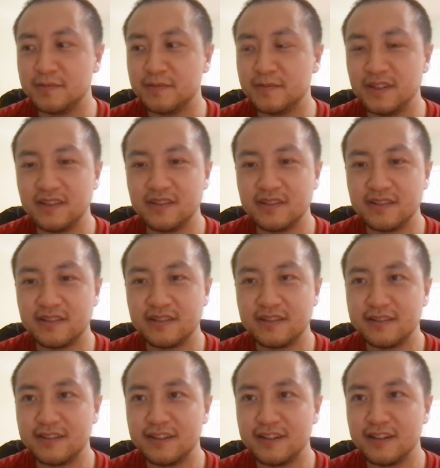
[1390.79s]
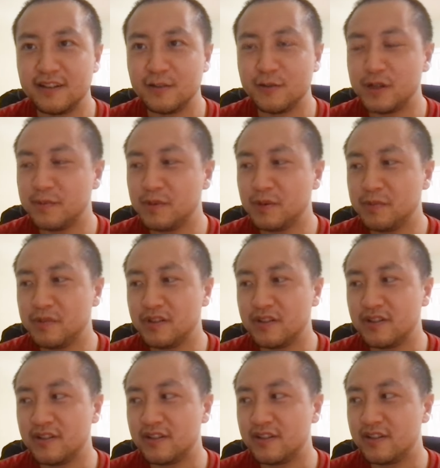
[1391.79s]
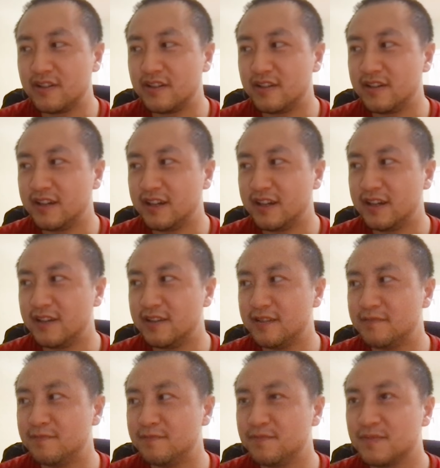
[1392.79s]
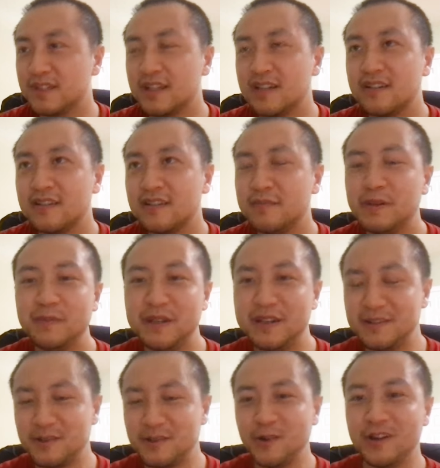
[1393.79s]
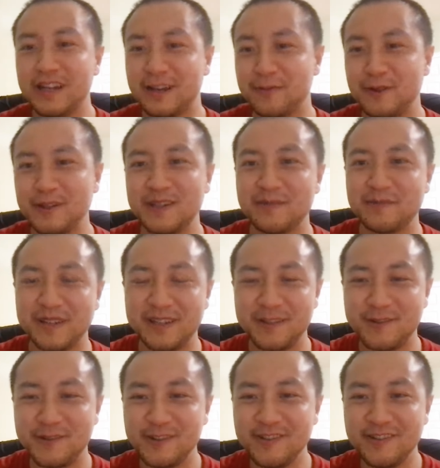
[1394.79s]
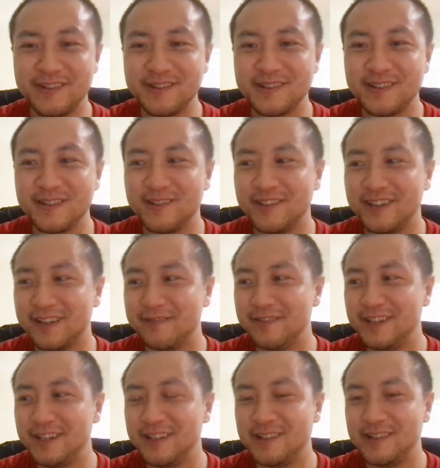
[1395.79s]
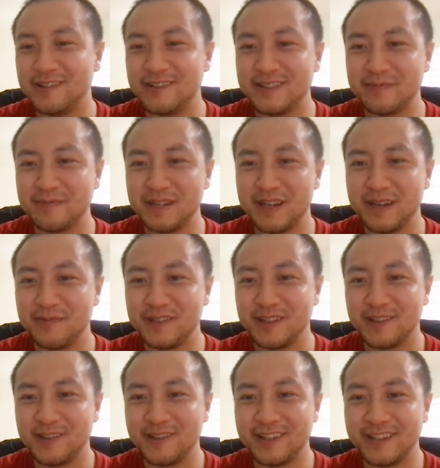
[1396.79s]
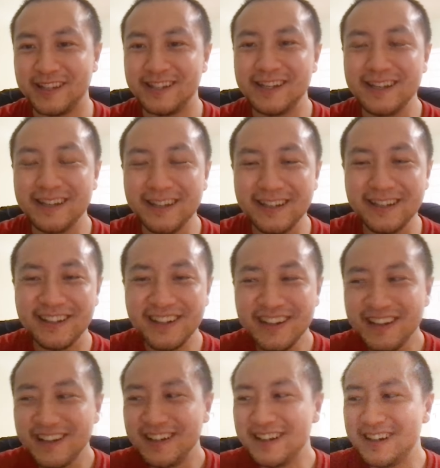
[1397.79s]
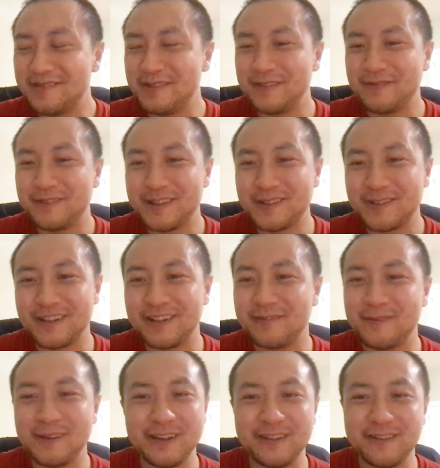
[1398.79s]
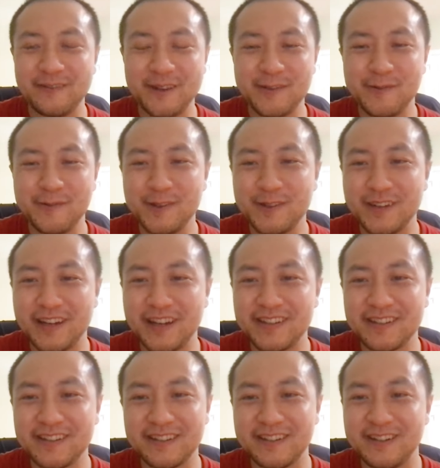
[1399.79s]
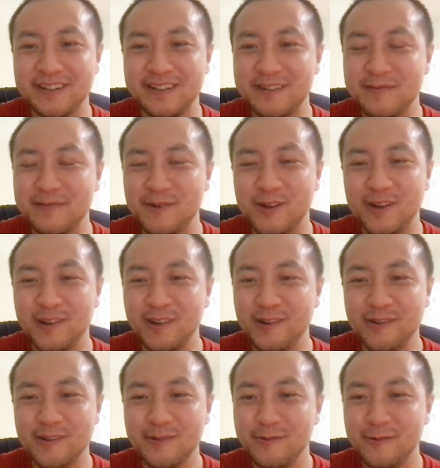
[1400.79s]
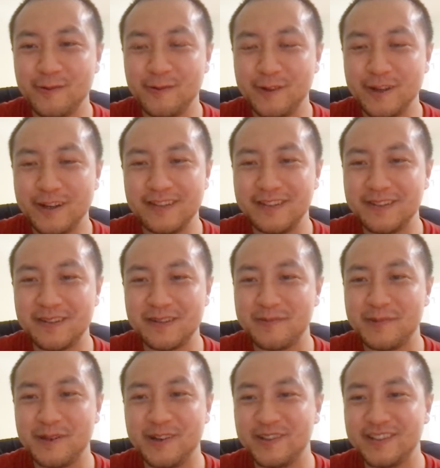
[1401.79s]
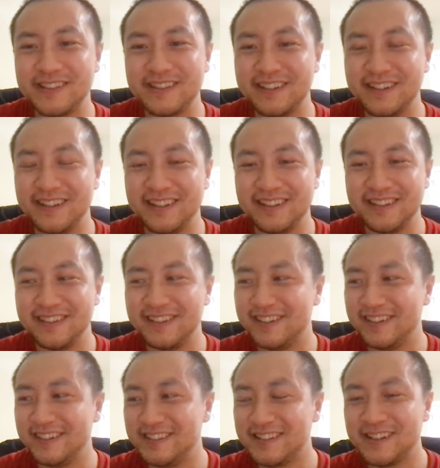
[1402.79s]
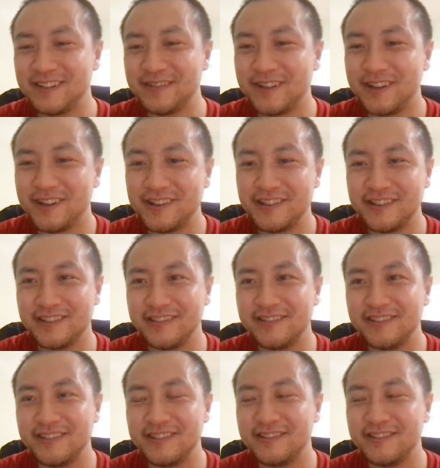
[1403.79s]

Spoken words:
it's quite popular, but it's all like written material. There's no like video. Sometimes it could get a bit frustrated when you want to ask someone, oh, what is this about? And it's kind of hard to